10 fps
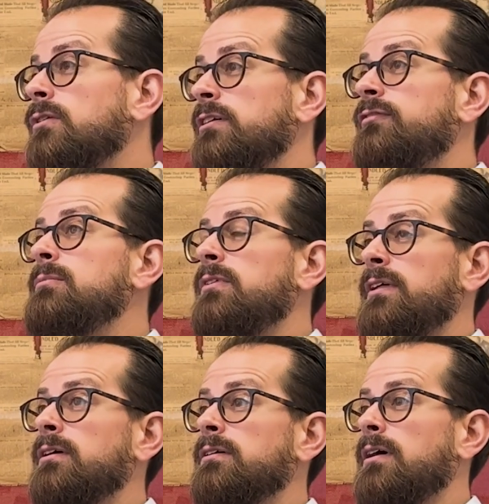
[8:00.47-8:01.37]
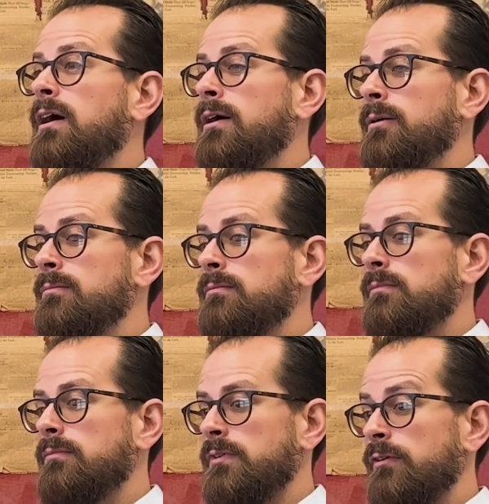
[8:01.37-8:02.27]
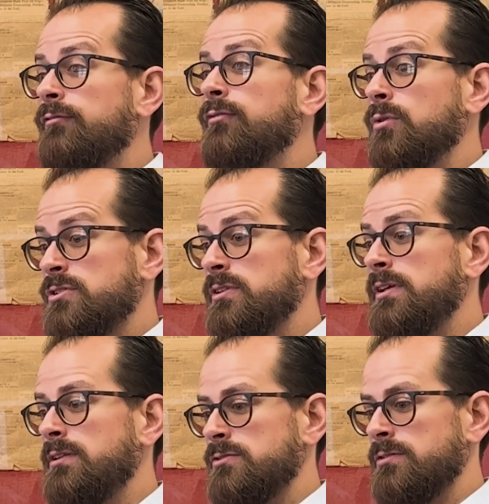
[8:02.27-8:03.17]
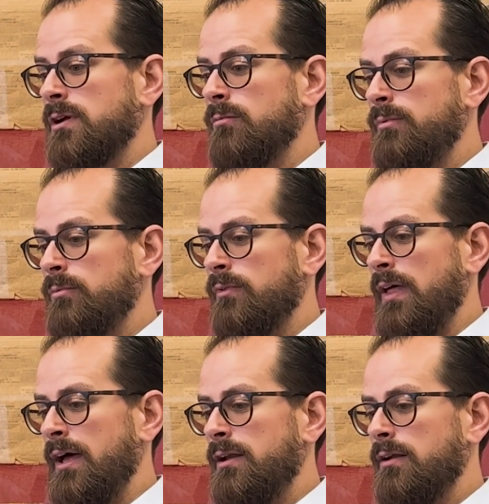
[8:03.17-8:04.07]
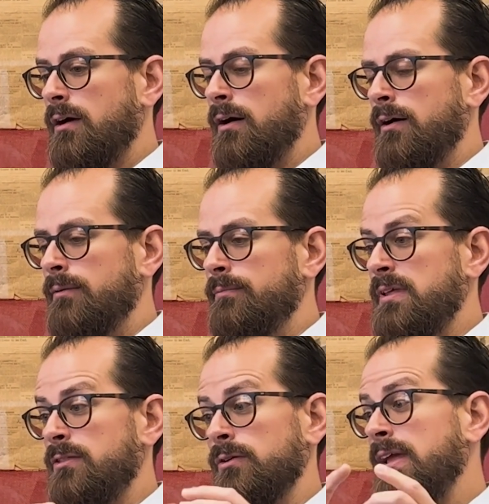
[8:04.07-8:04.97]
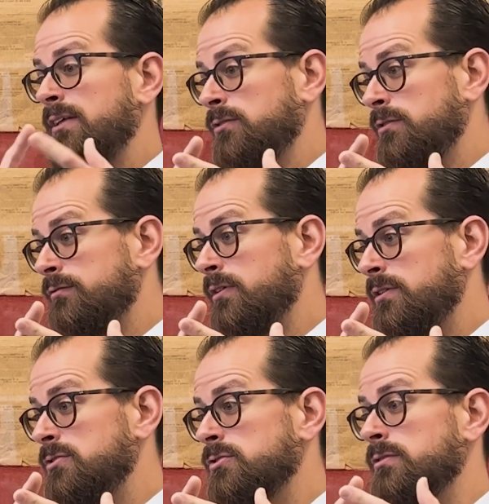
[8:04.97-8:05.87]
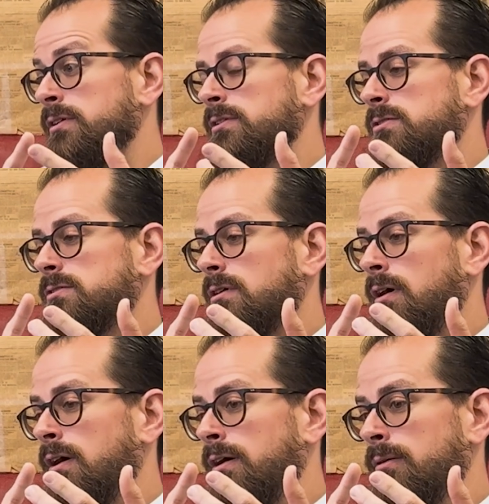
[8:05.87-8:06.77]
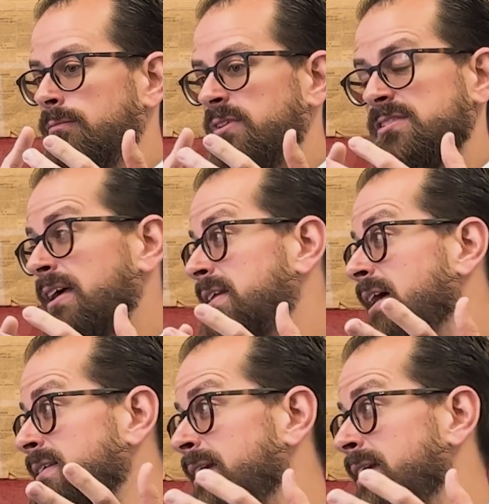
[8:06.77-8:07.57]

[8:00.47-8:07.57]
FEMA, they'll, unfortunately, there's a couple people that either canceled their flood insurance, decided not to